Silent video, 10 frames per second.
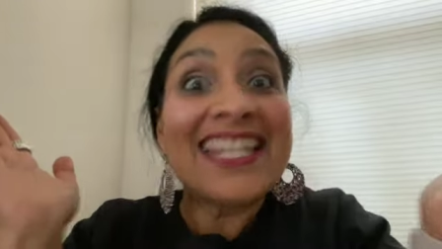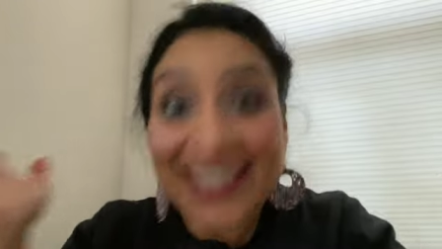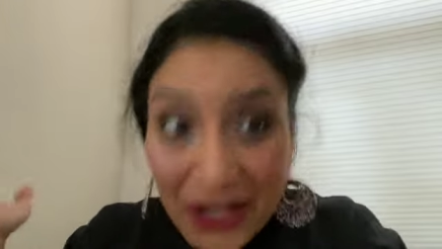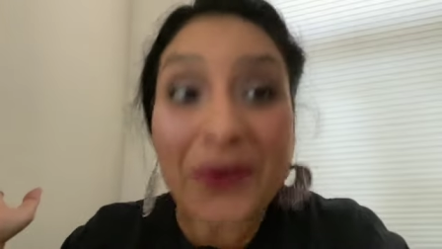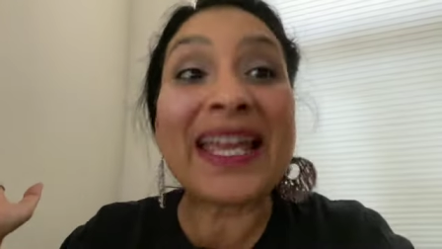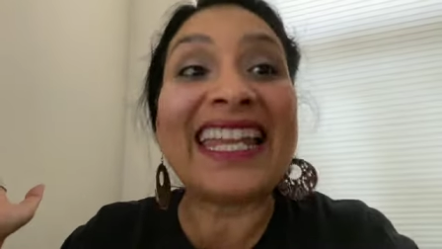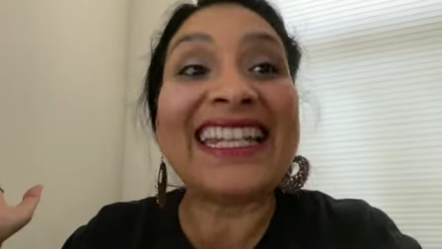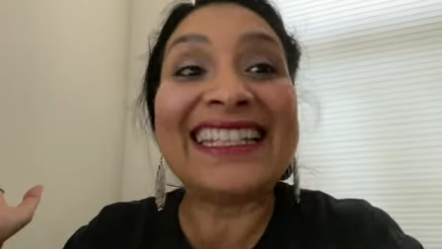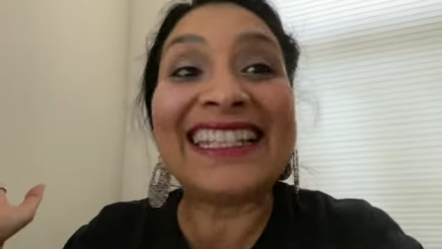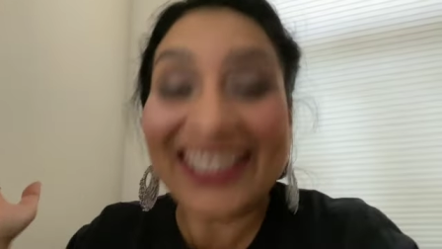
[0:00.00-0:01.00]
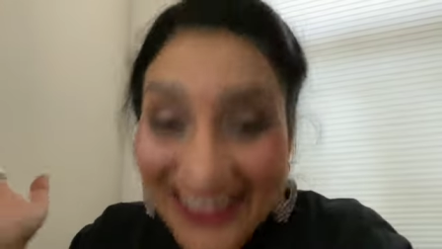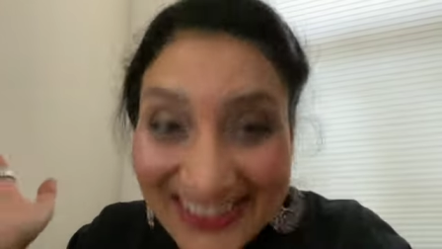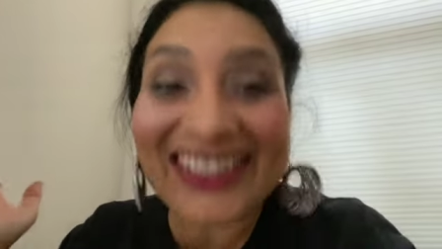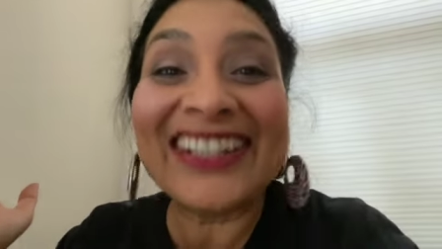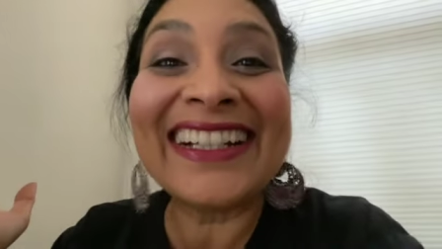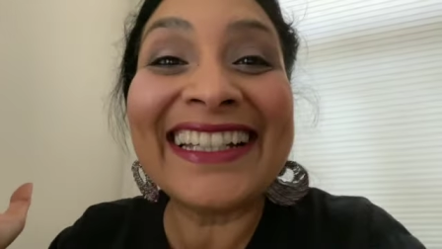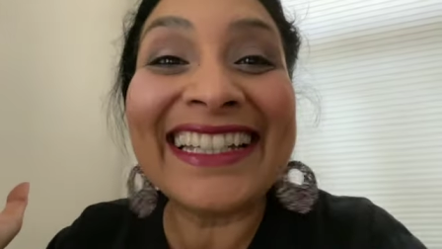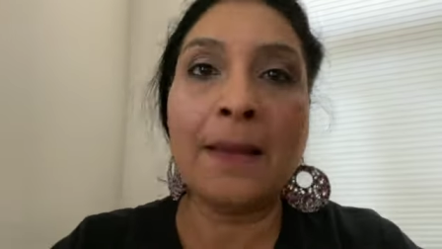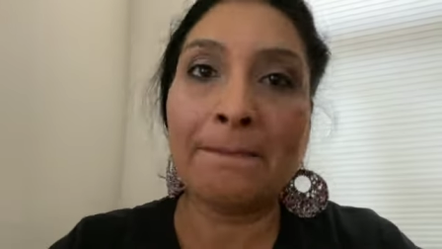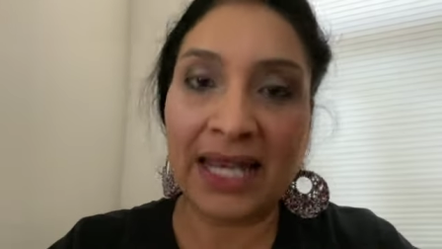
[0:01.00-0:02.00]
Do it. It looks
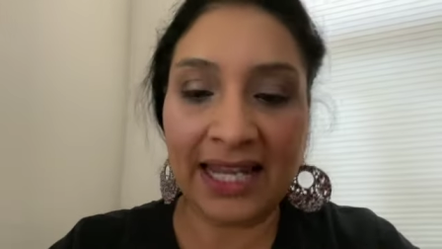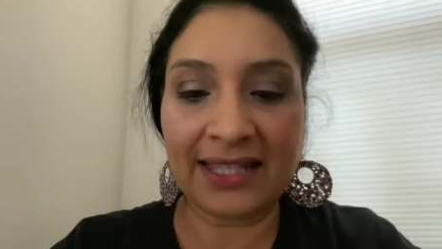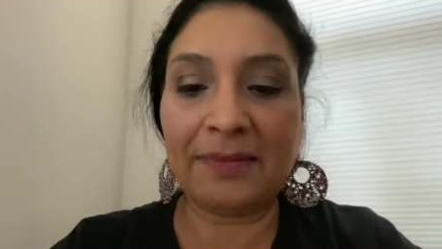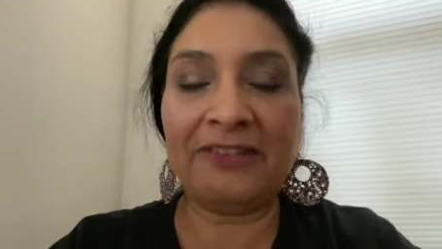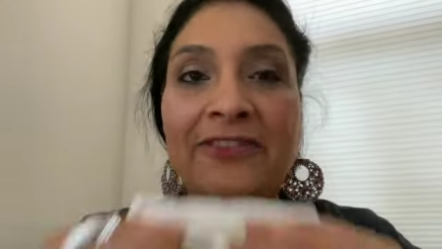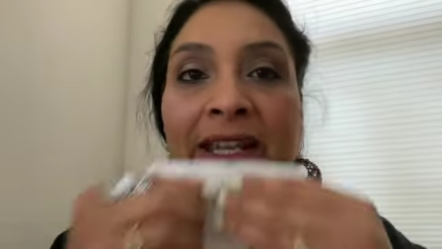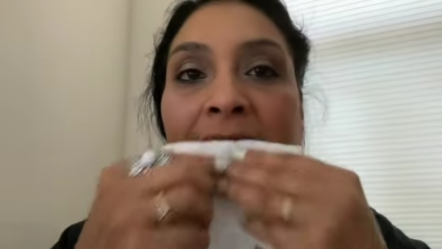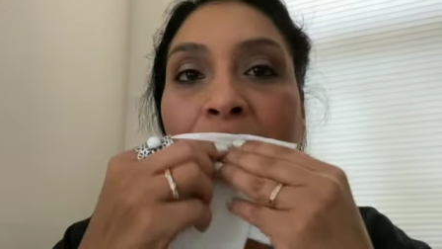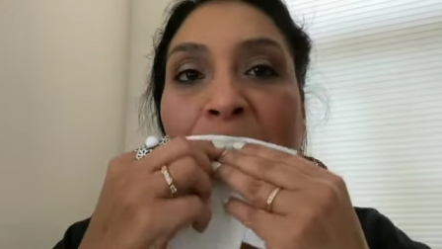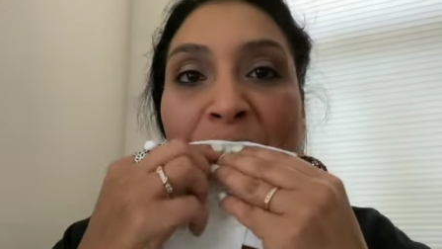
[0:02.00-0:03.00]
good. But let's be fair.